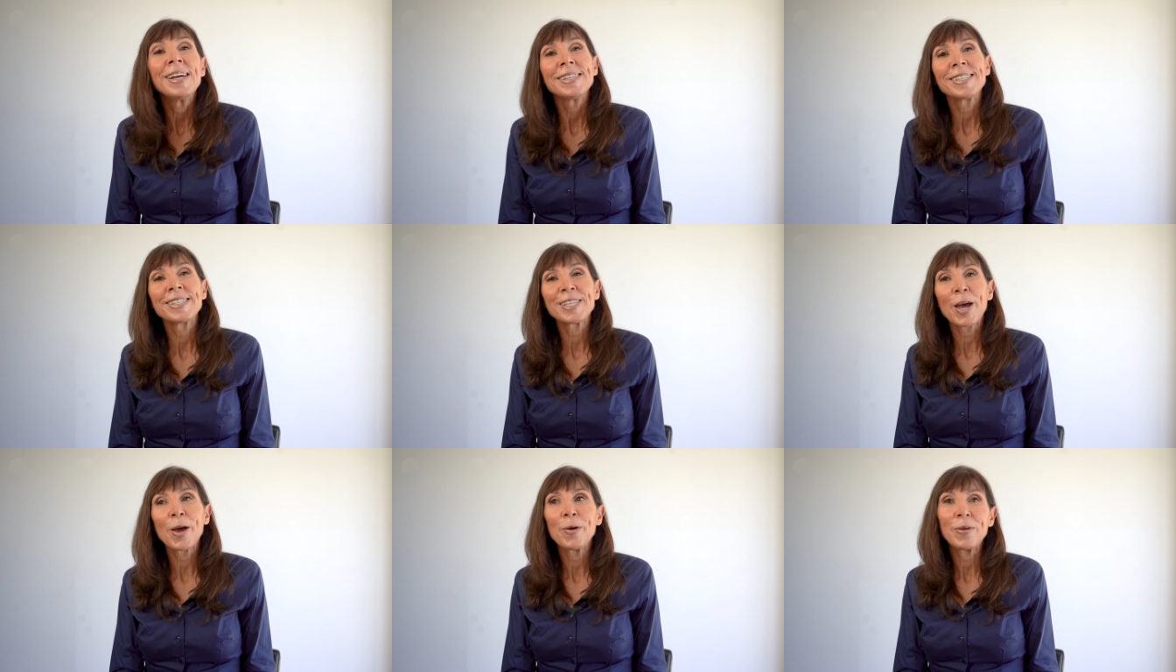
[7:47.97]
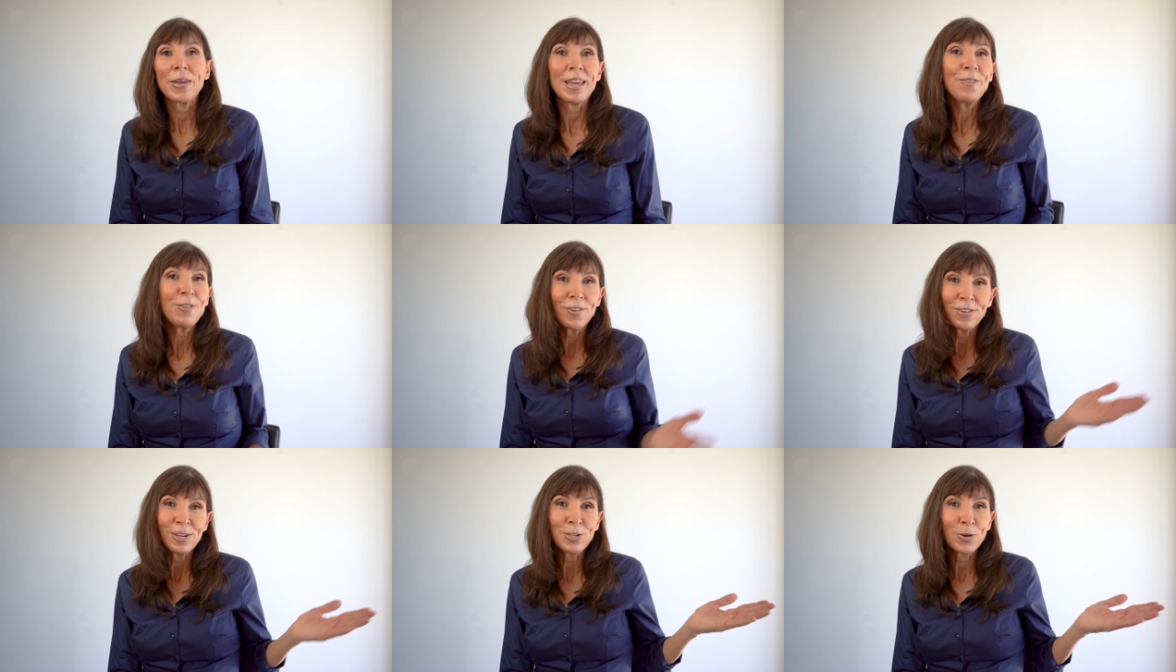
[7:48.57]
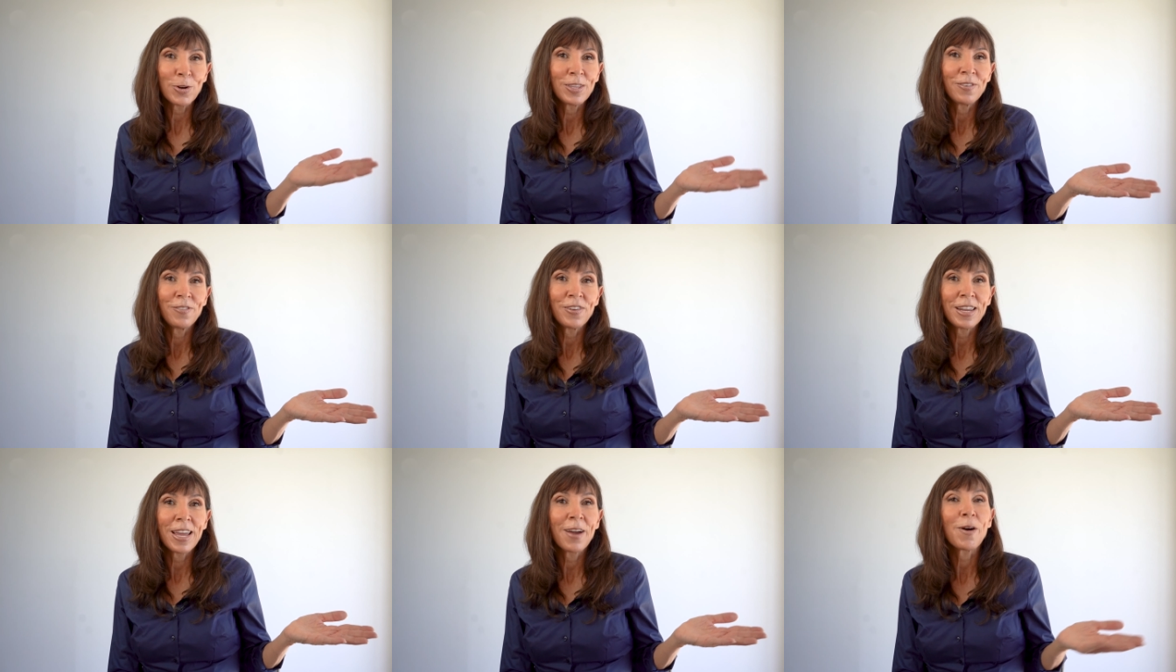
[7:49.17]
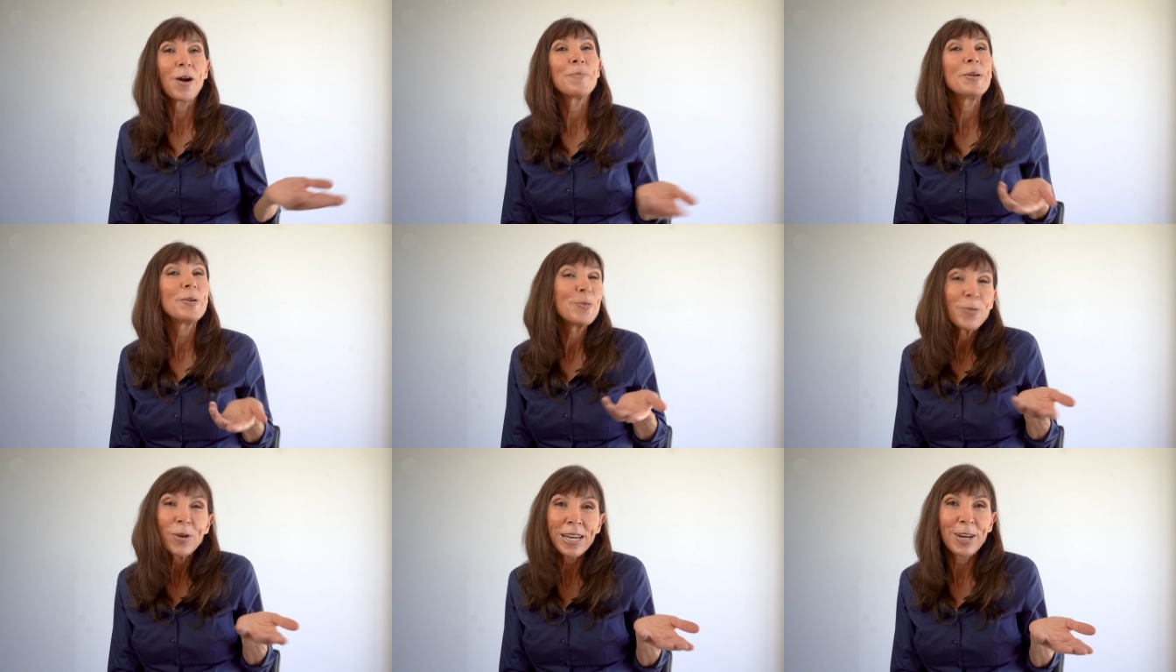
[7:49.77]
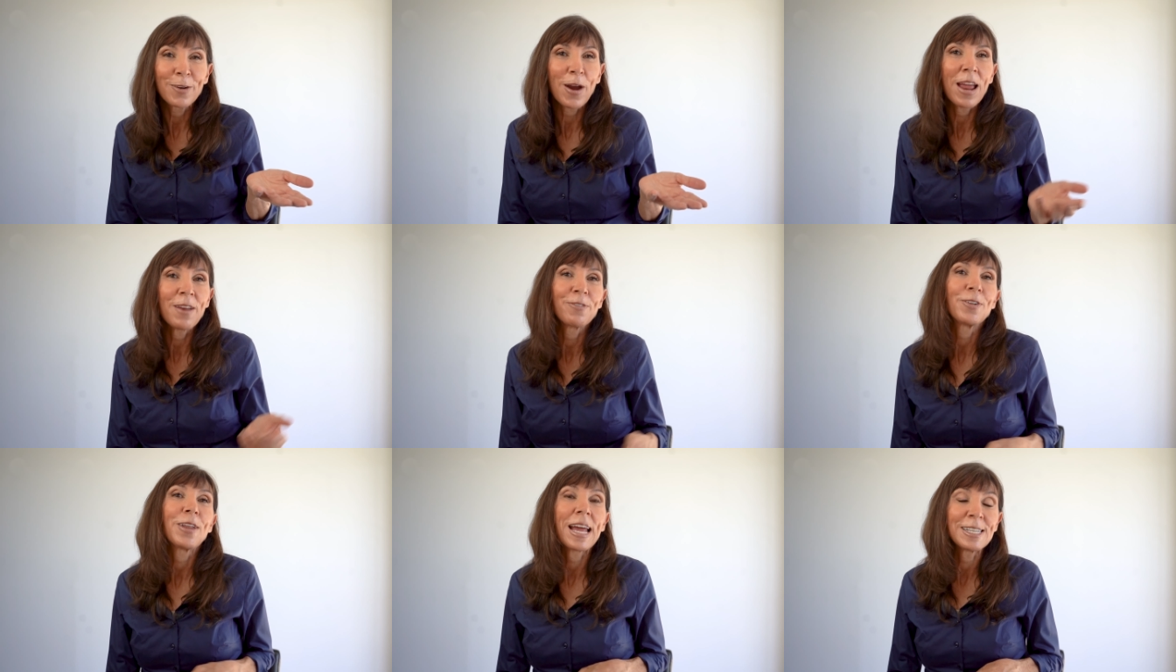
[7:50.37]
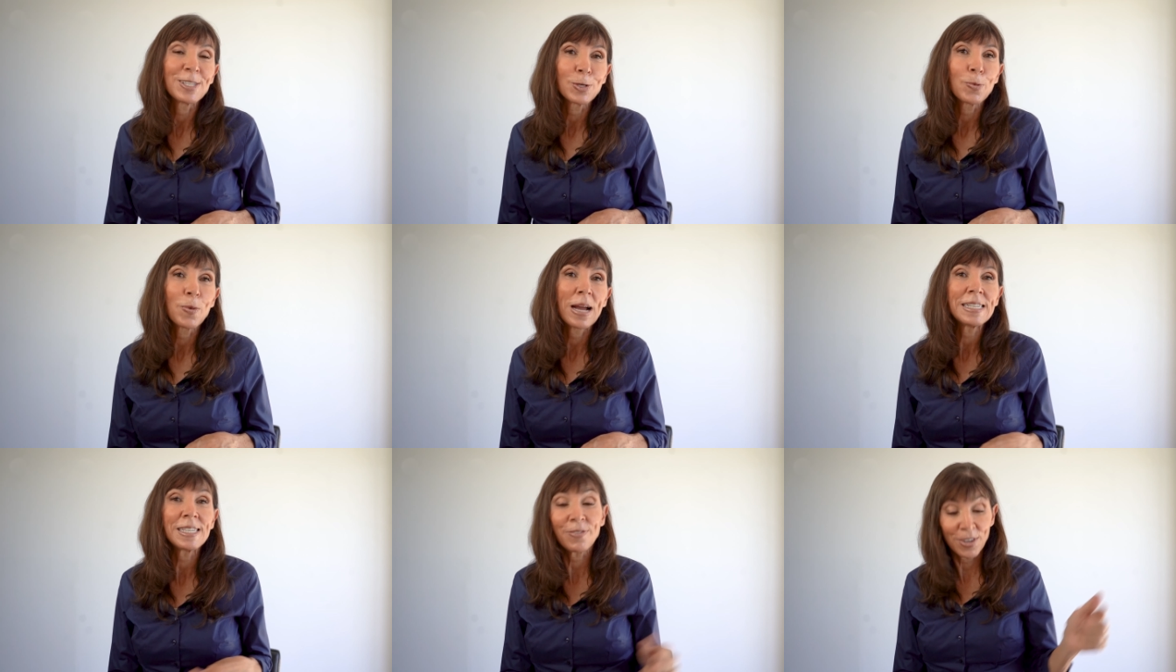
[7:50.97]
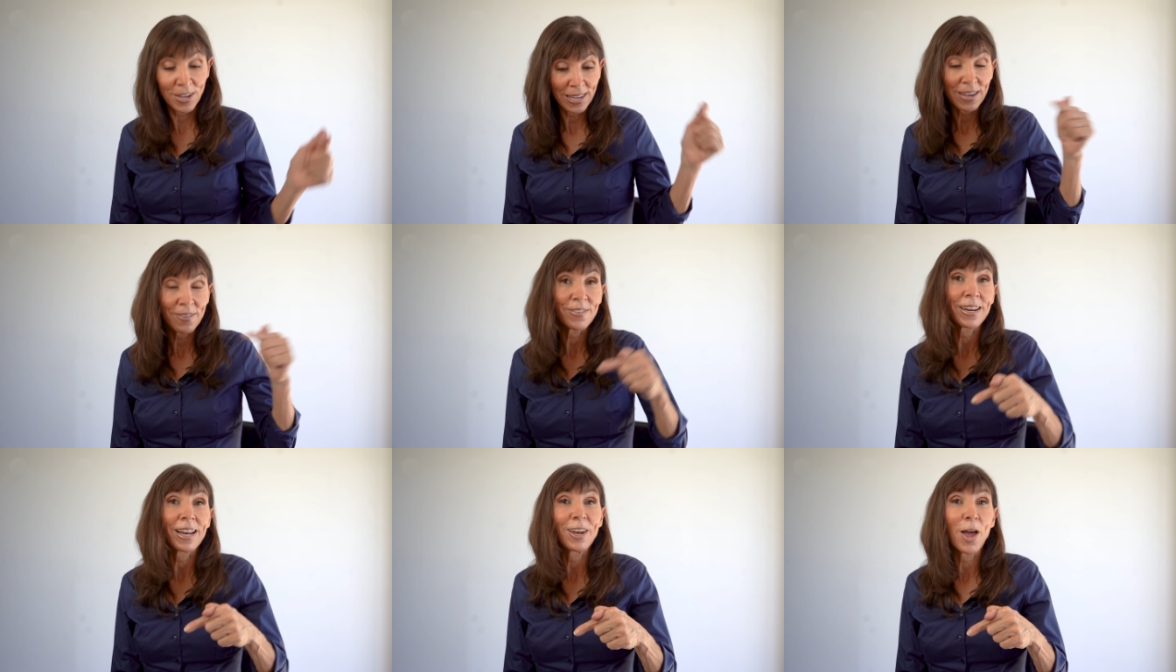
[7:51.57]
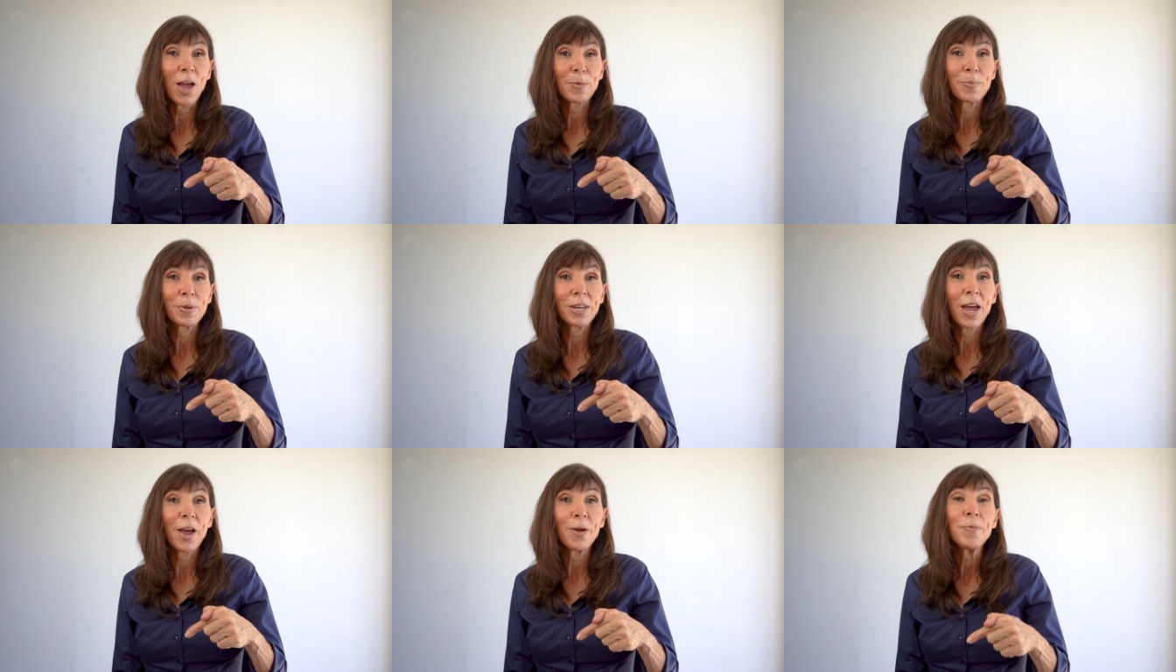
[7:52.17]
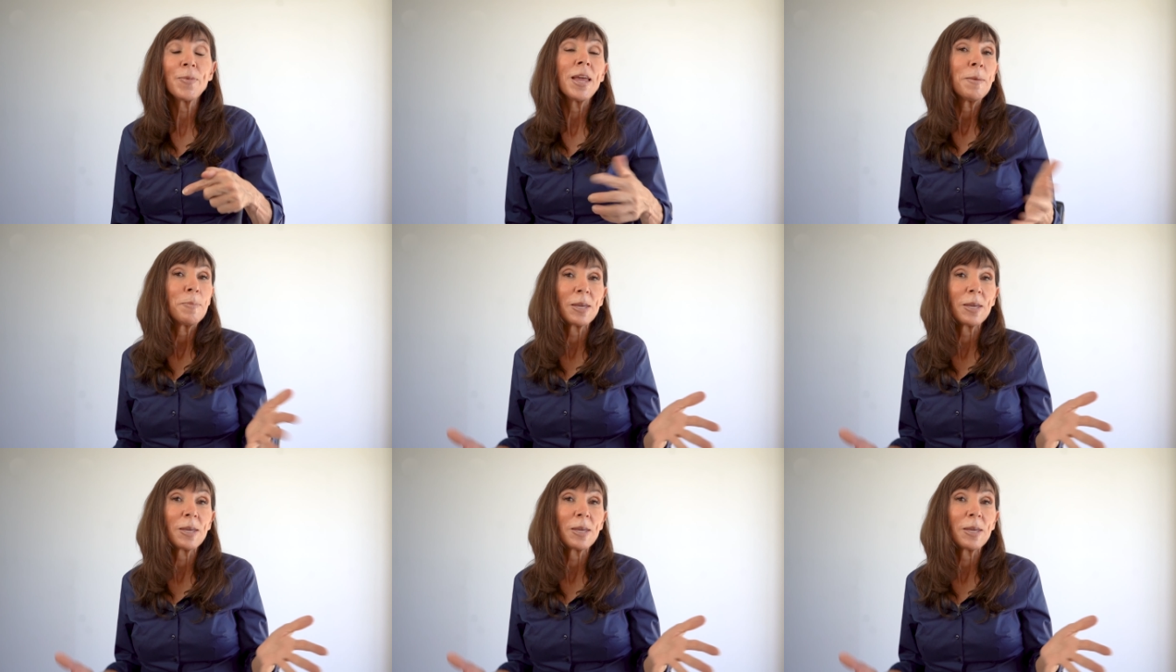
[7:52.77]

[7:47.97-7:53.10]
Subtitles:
So if you've enjoyed the video, I'd be really grateful, as always, if you could give it a like below,